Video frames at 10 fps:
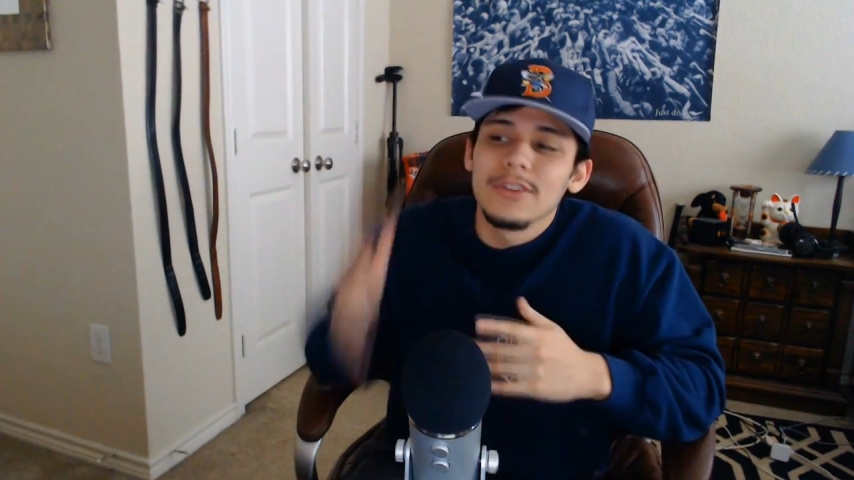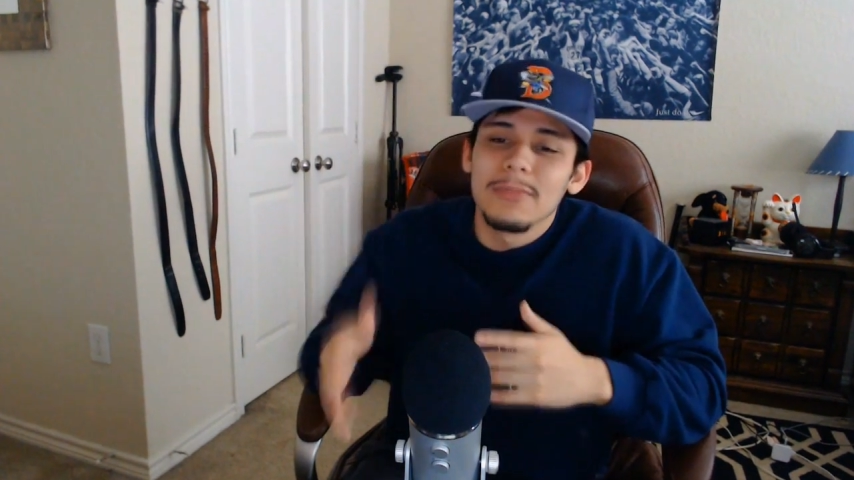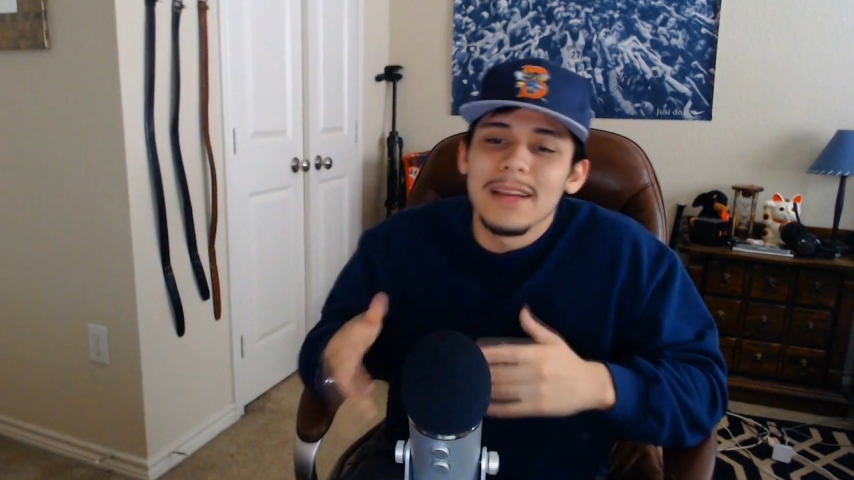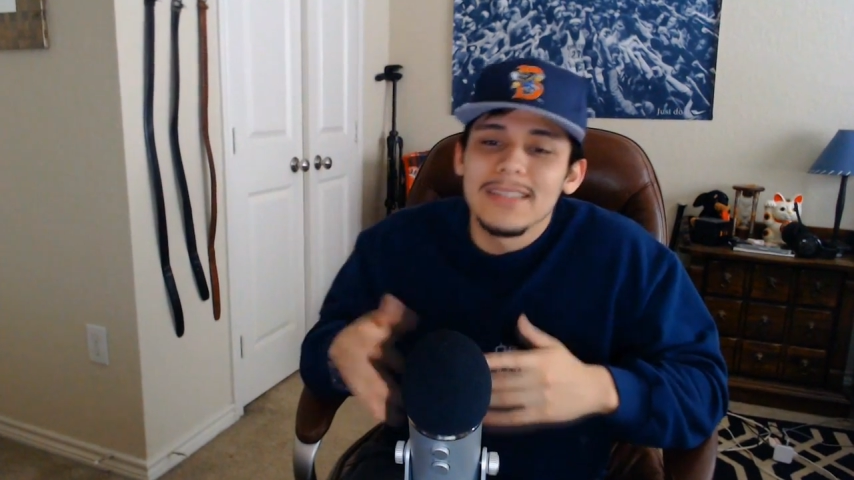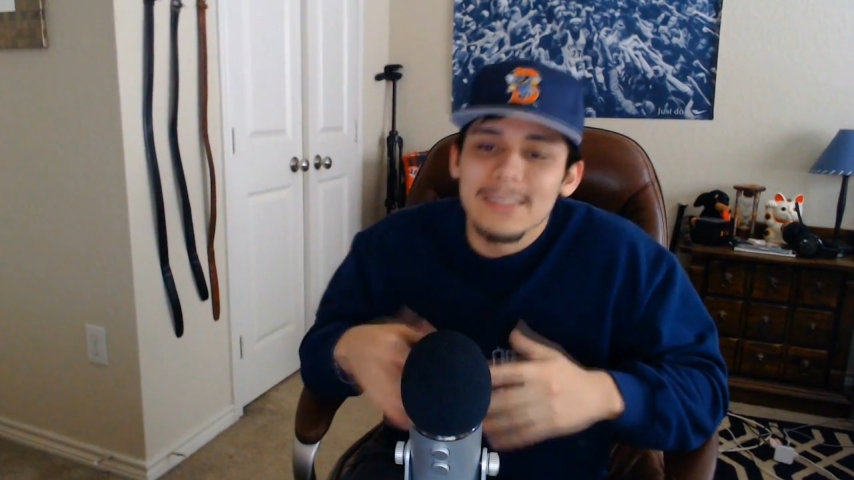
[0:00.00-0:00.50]

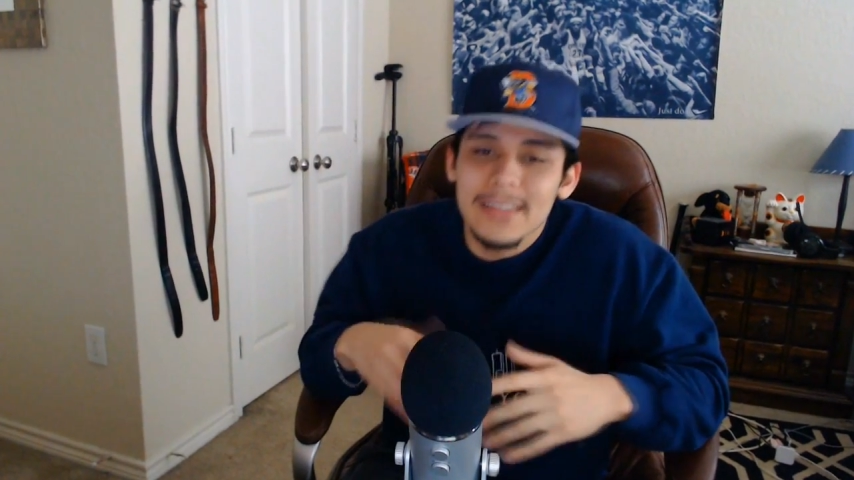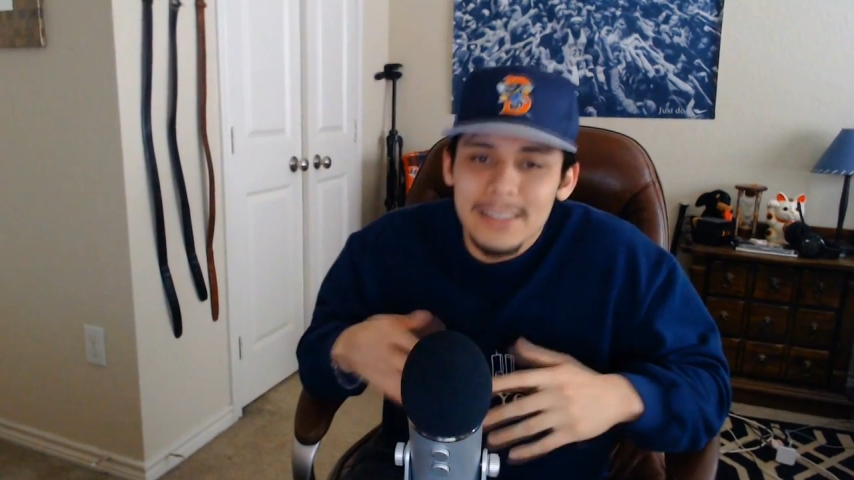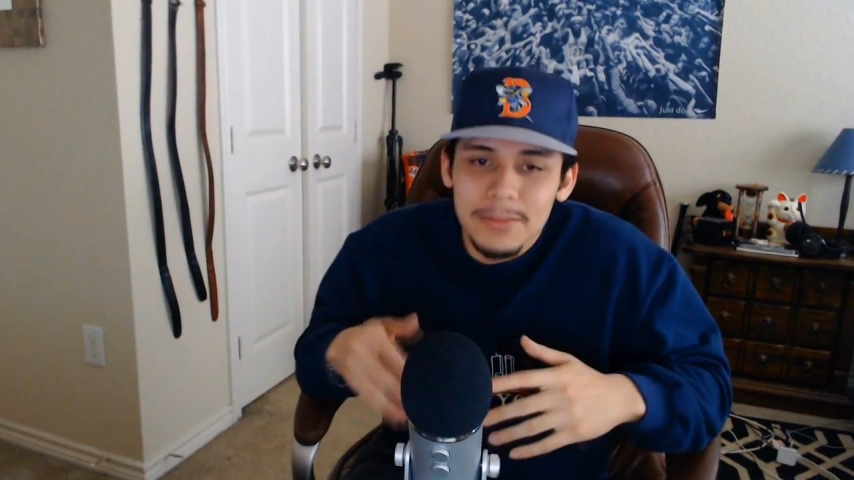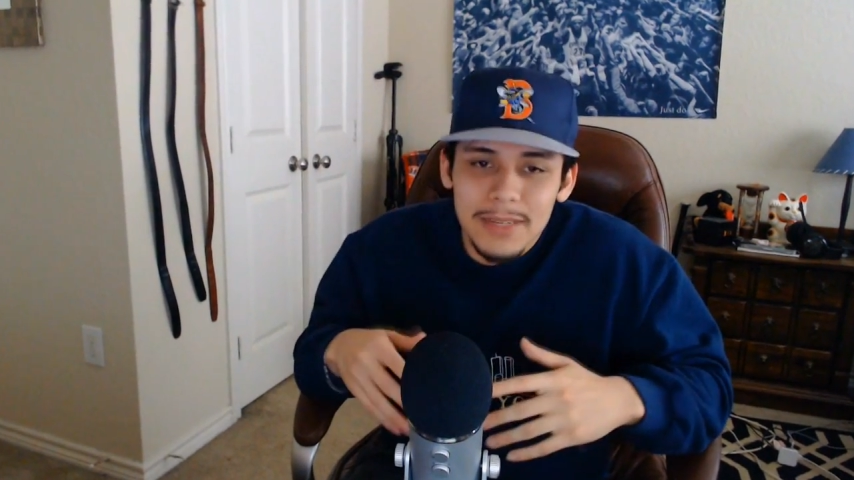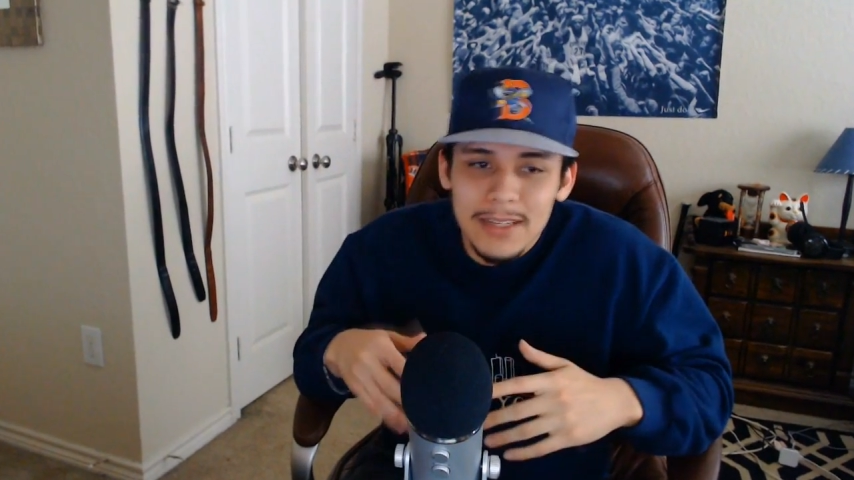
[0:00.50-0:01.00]
amazing
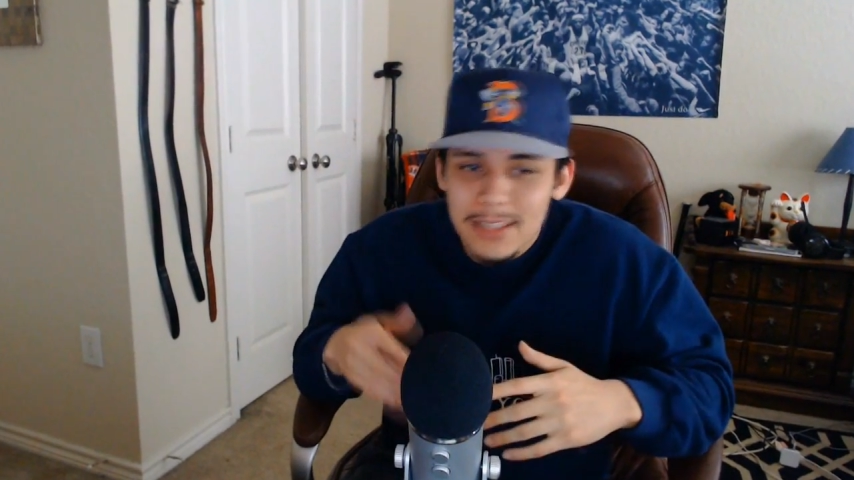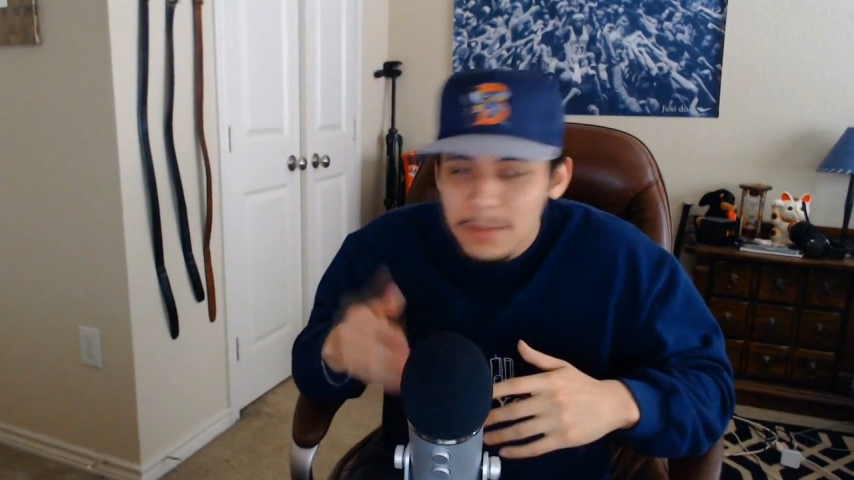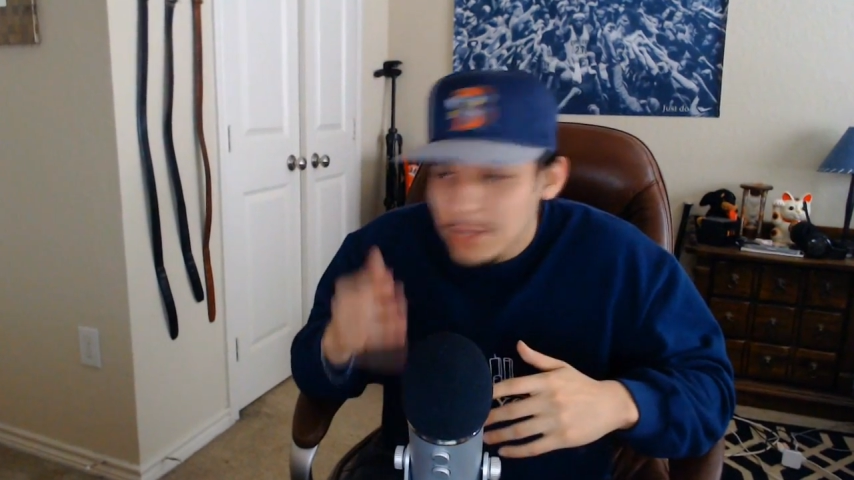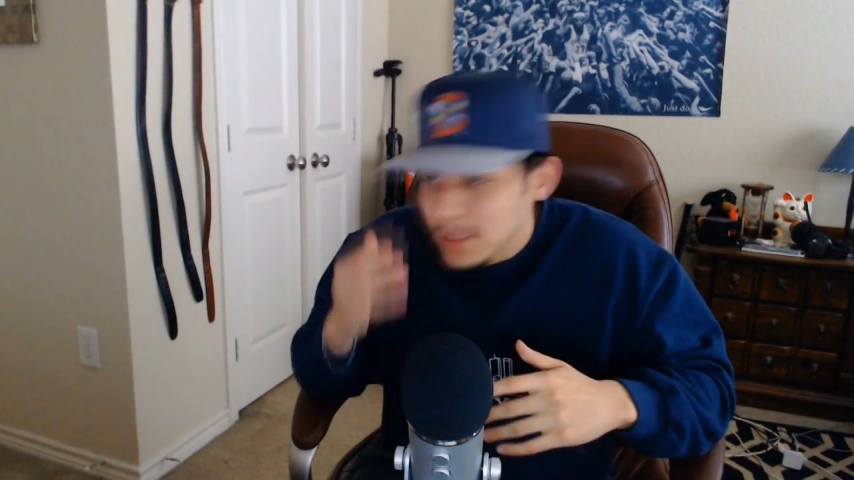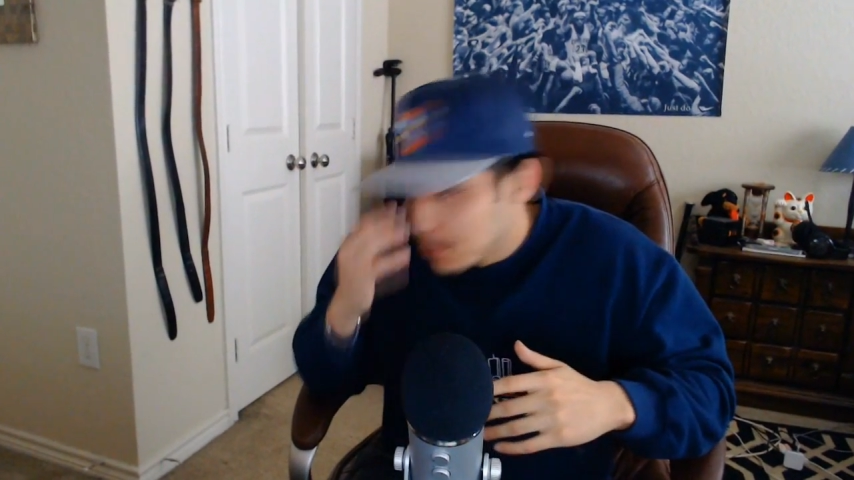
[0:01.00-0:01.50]
thing to me is
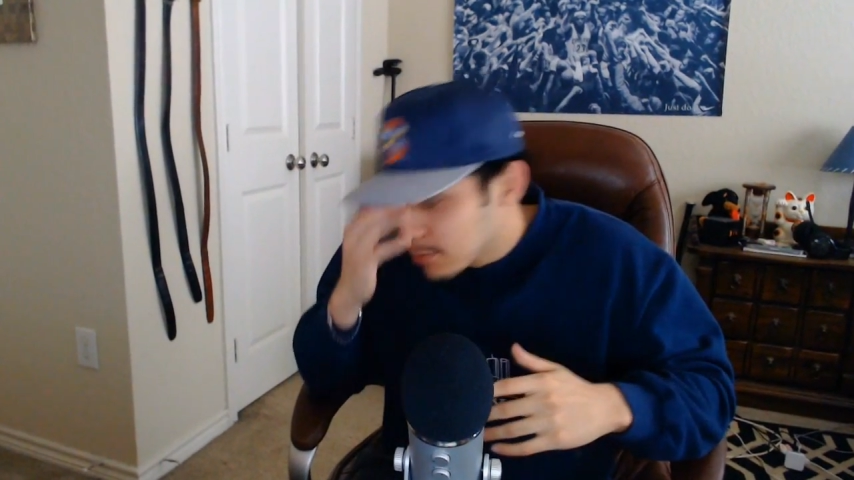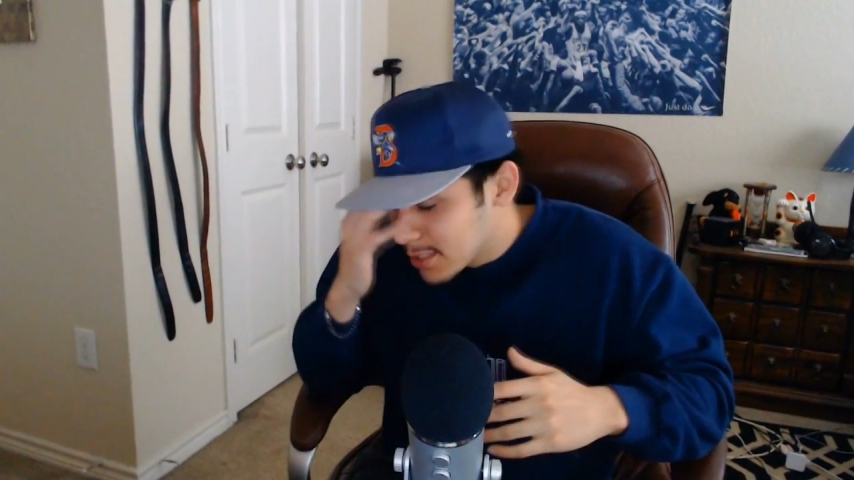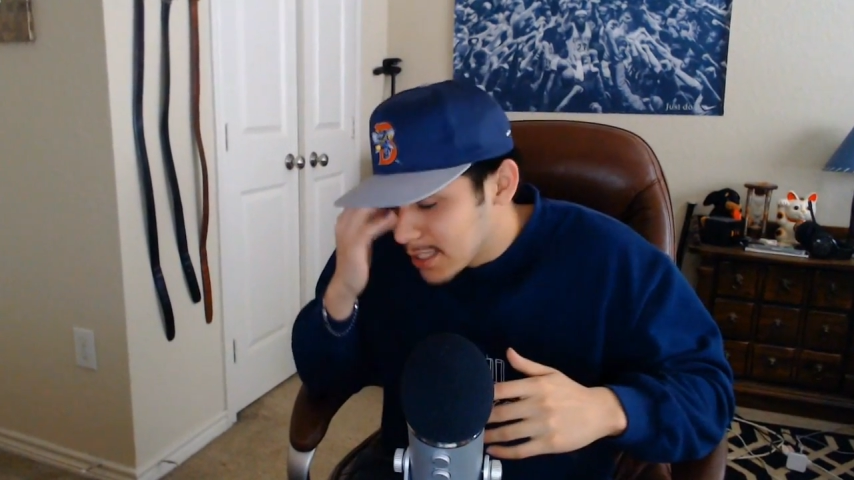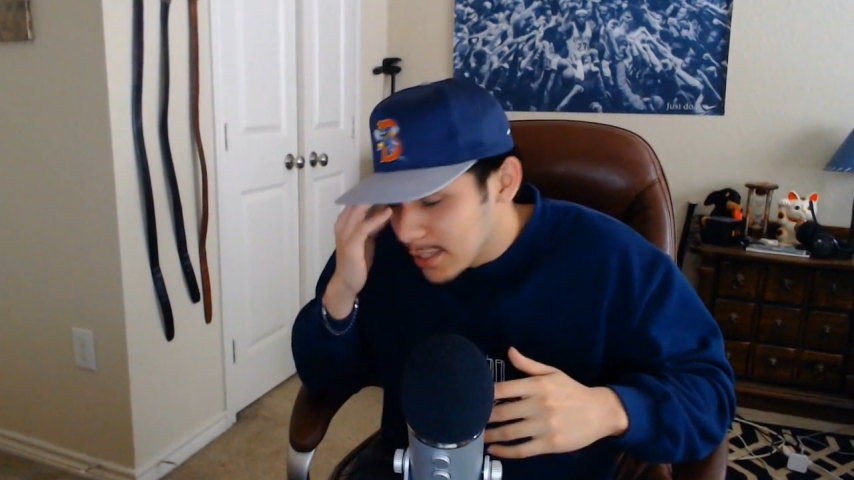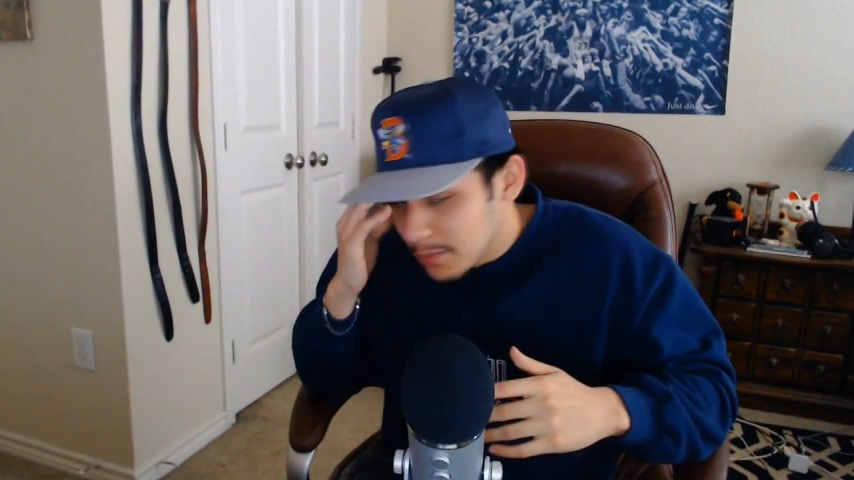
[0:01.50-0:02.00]
that people
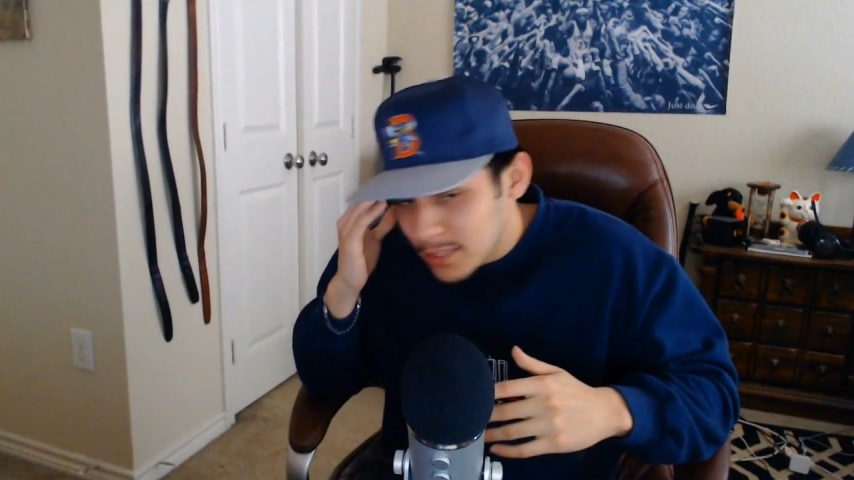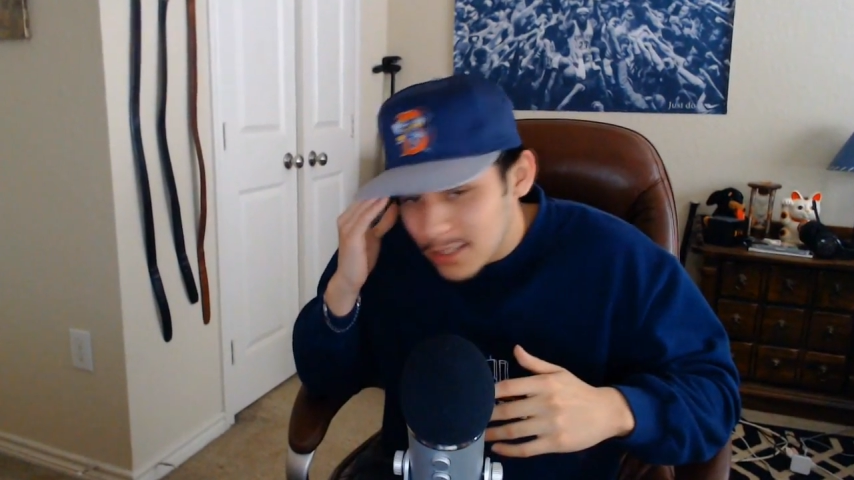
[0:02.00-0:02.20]
seem